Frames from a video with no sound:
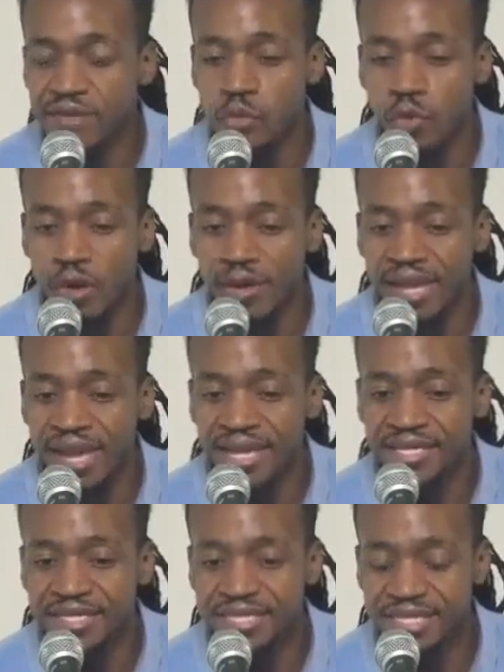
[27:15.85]
you all
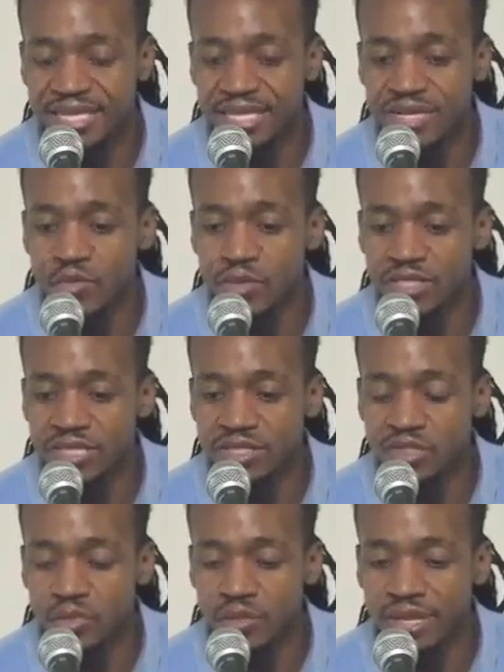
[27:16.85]
can't see what she's
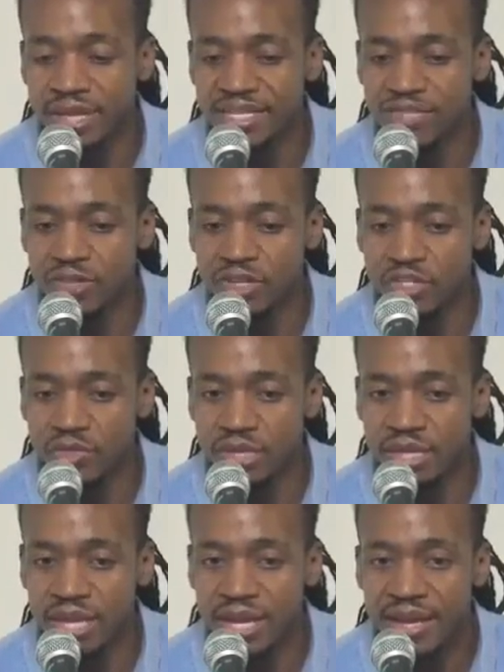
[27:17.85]
doing in this ministry